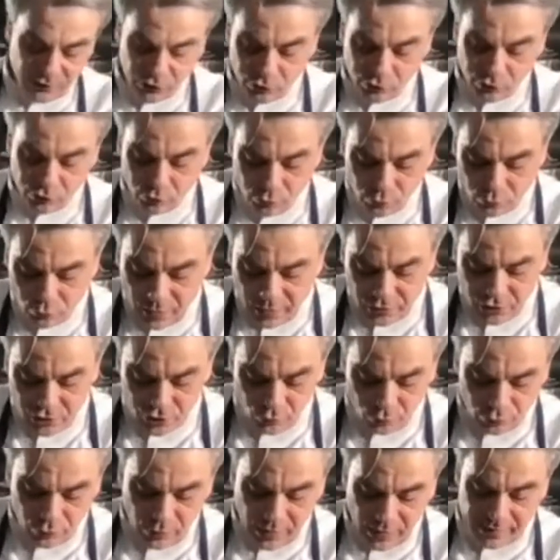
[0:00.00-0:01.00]
do, I
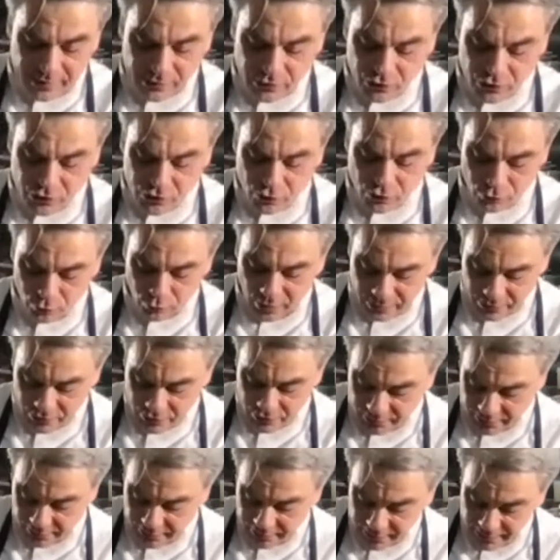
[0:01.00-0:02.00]
can show you
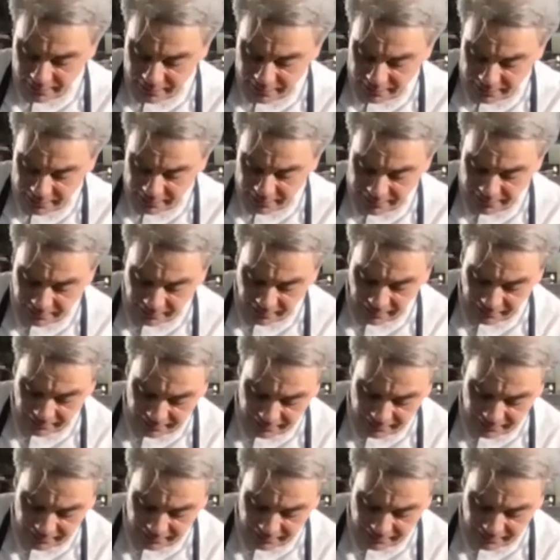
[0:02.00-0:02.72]
actually. Here, I